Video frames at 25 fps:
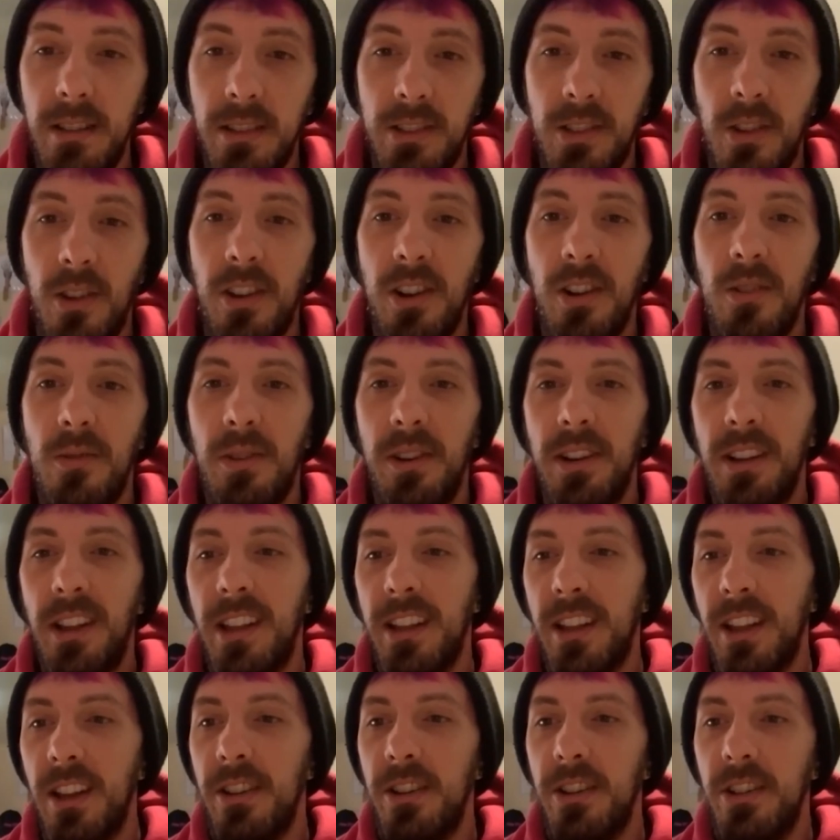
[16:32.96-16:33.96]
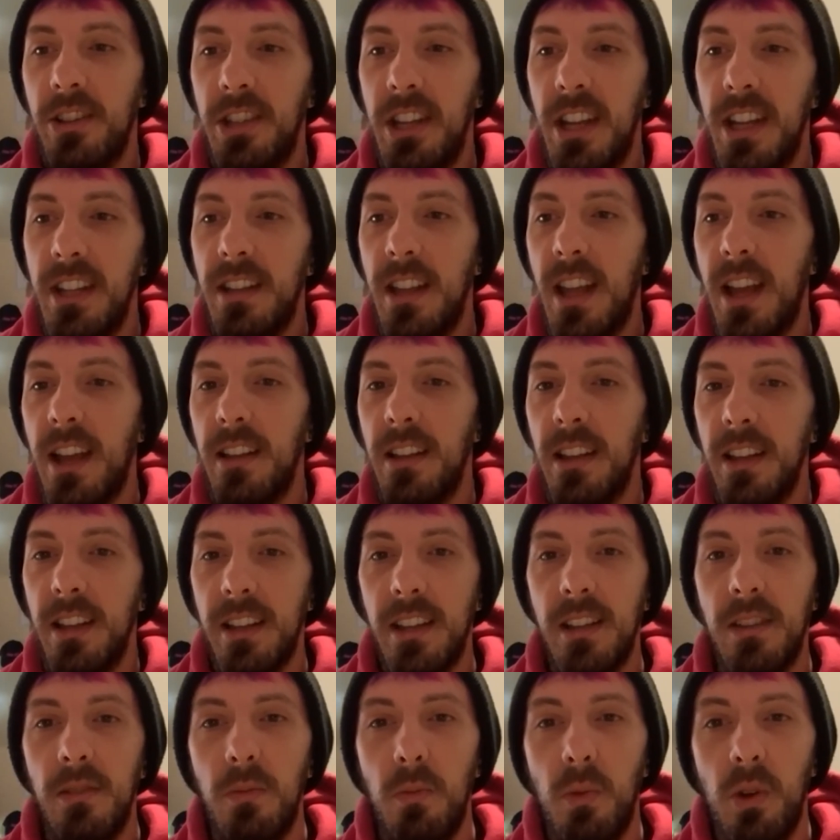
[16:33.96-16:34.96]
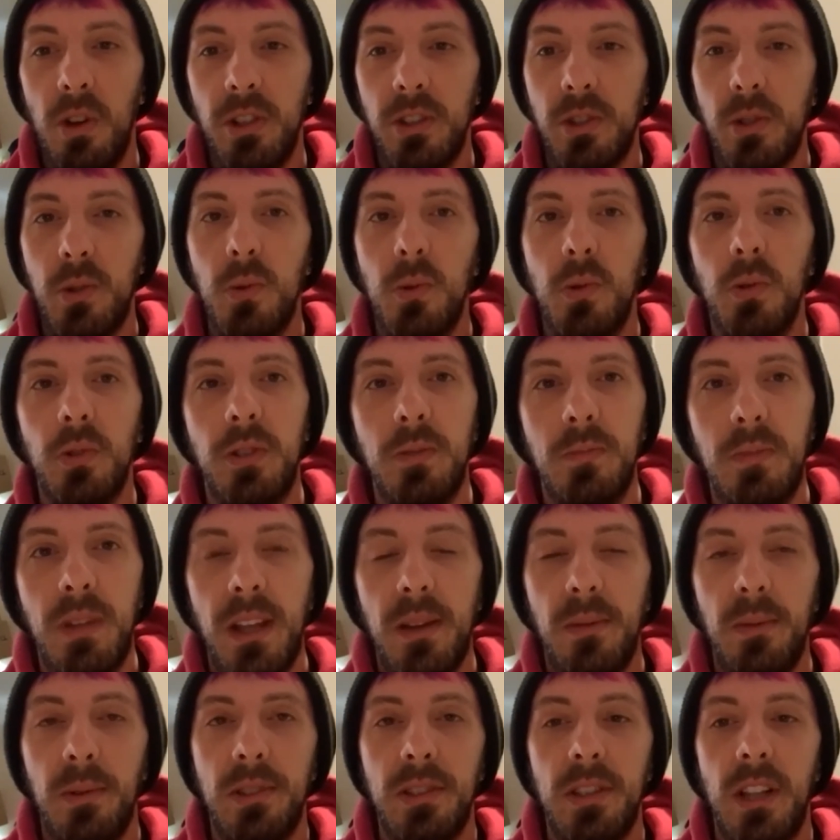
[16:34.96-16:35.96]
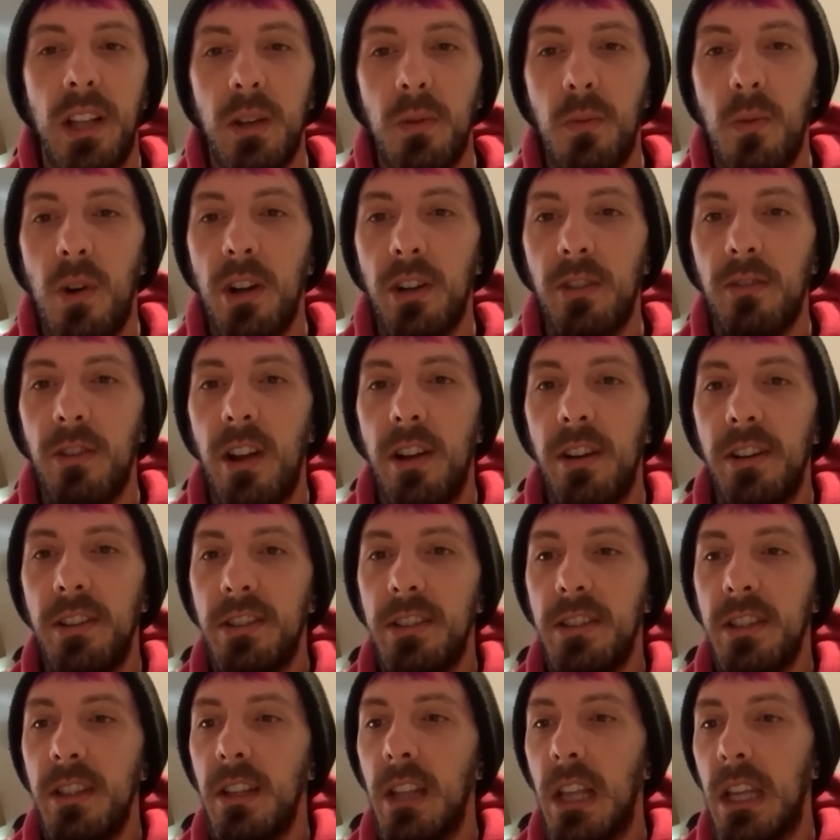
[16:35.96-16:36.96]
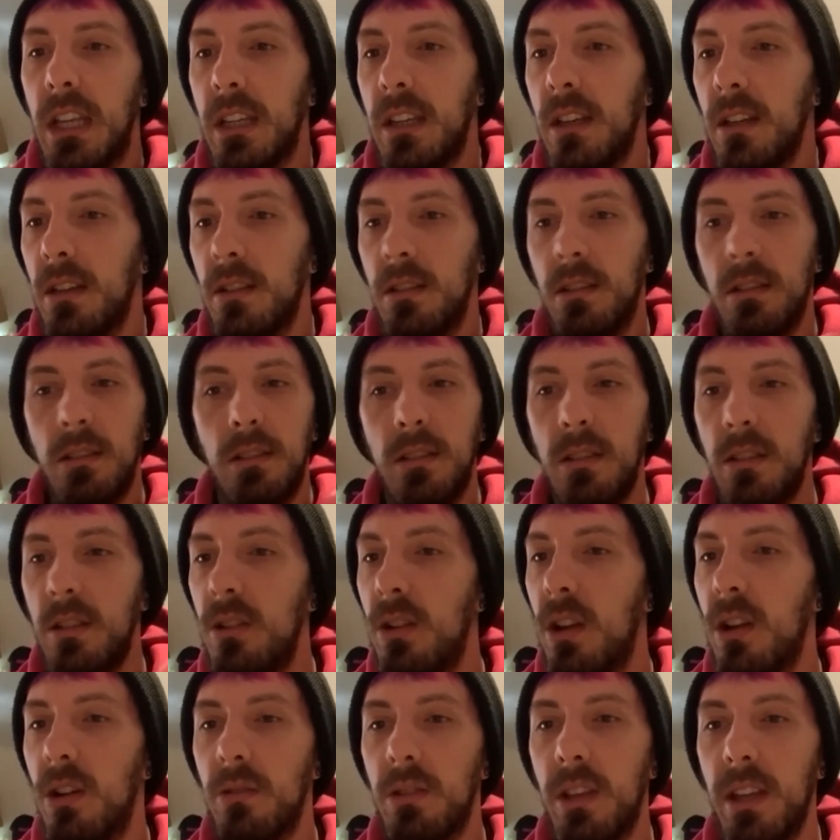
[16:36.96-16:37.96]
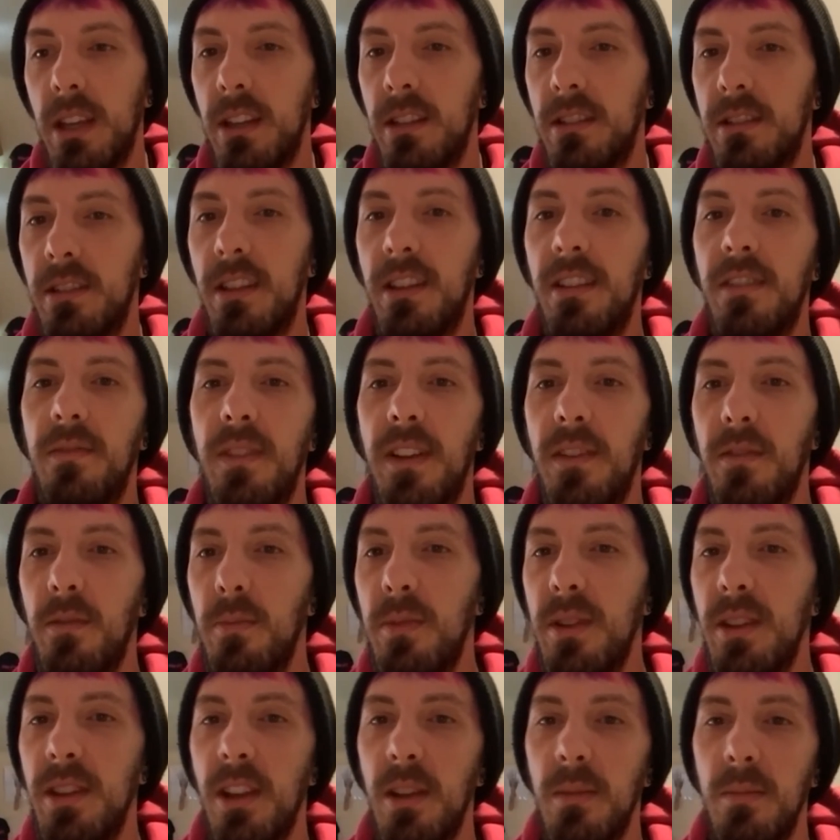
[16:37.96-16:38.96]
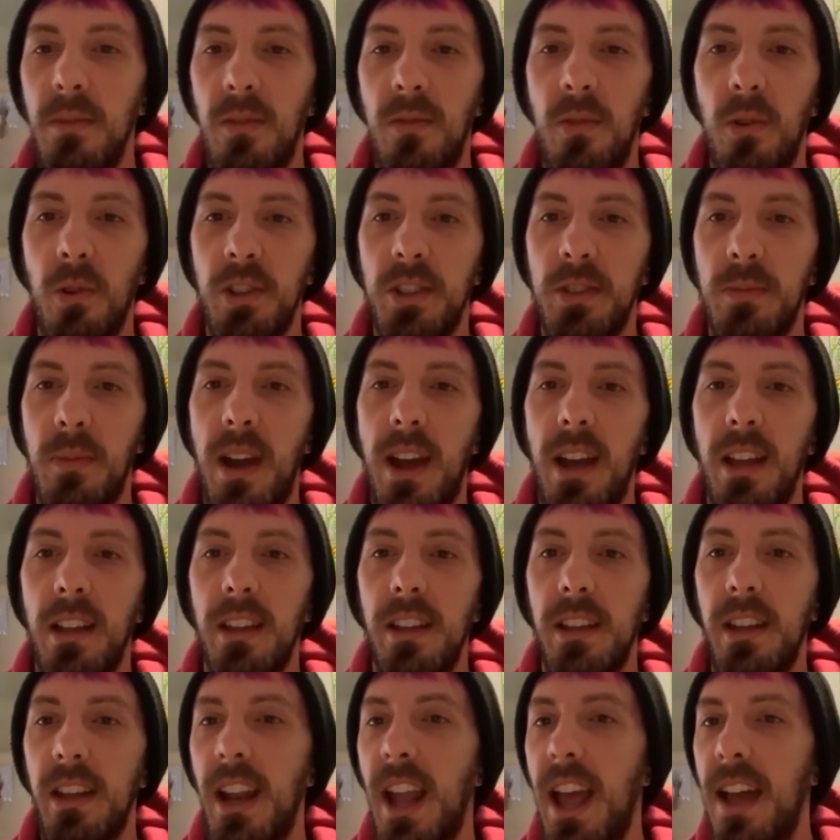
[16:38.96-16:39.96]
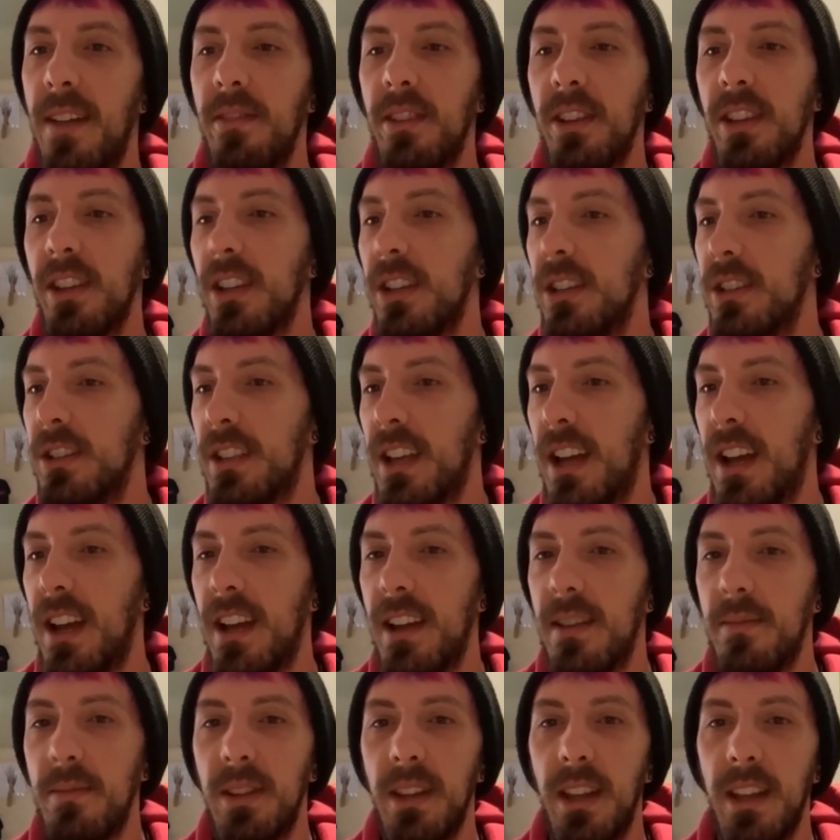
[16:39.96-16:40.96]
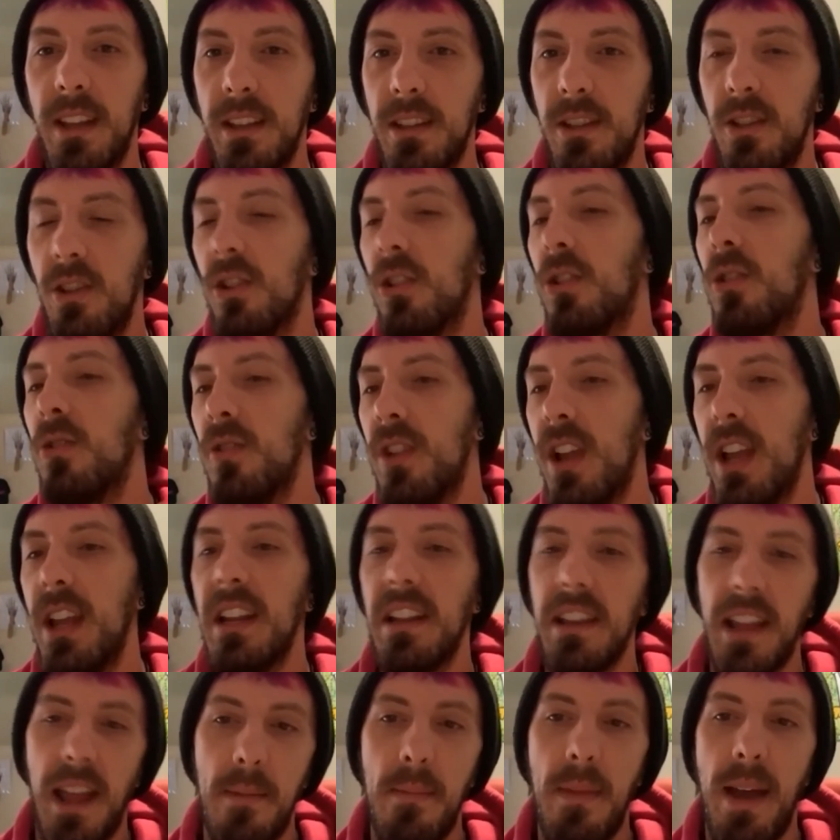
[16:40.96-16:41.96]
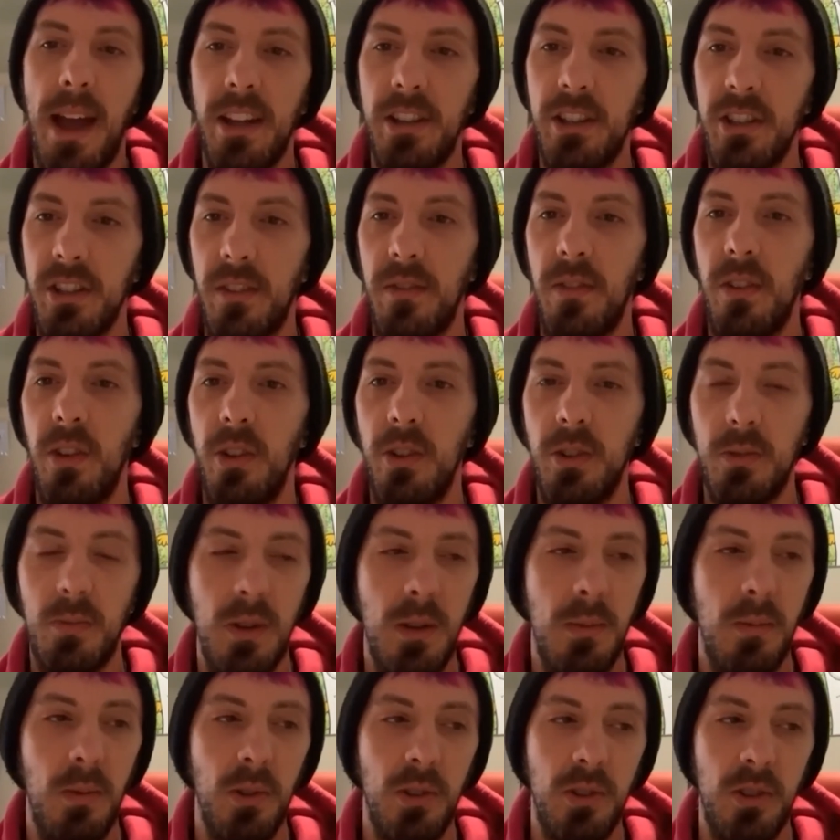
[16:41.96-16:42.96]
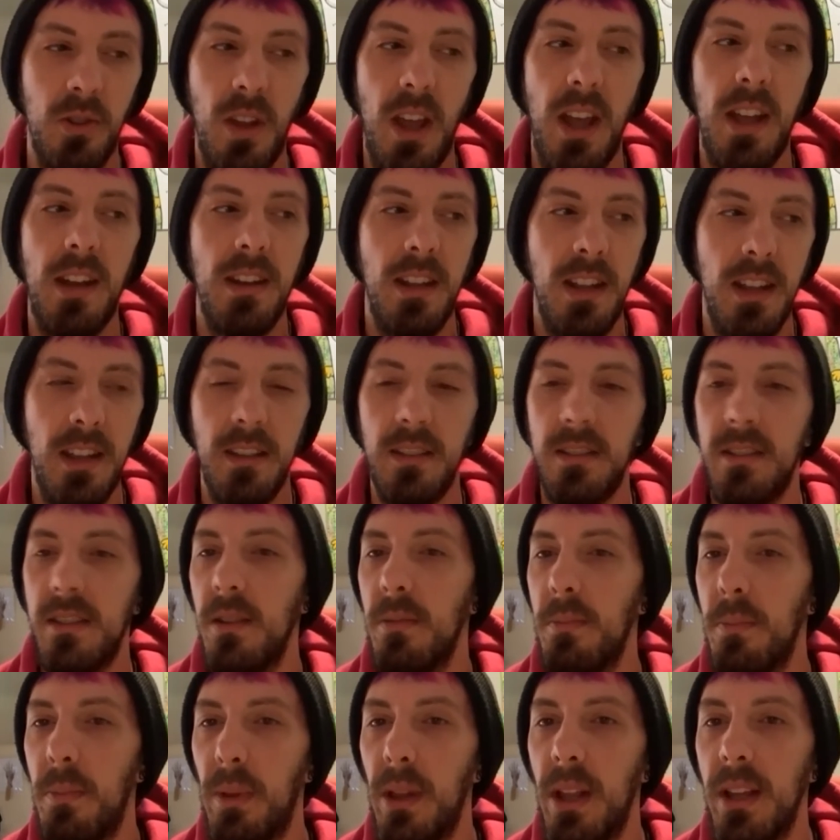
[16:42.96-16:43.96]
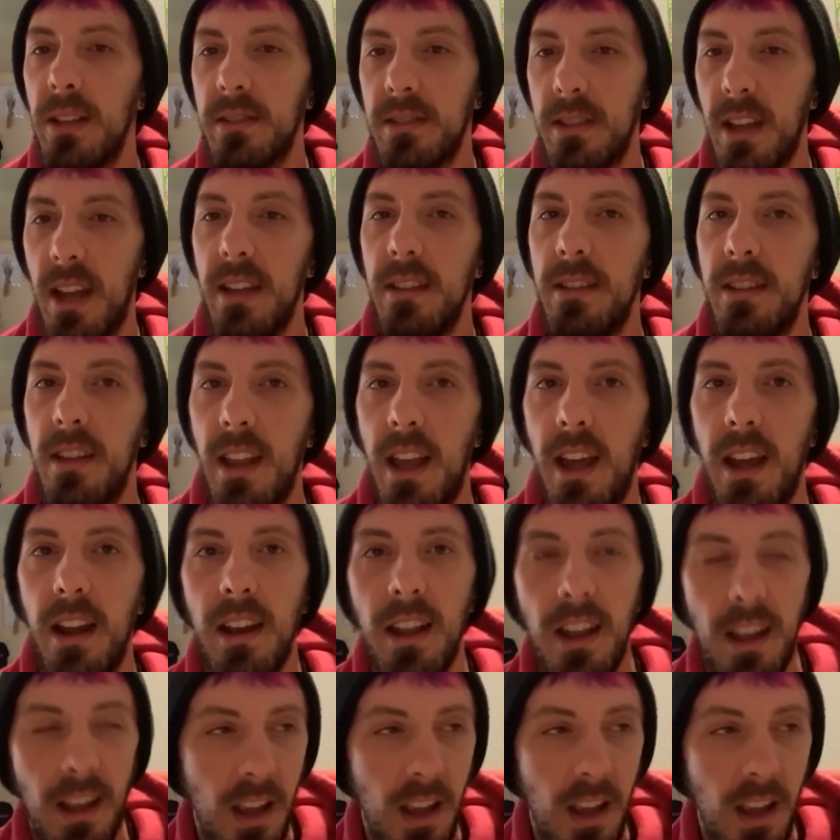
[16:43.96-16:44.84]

So I don't want to like understate that. Like it was cool to be able to like walk around and see like, you know, kids that have never been there before smiling and having a good time. And like you're creating that magic for those people. So that is the plus side to that.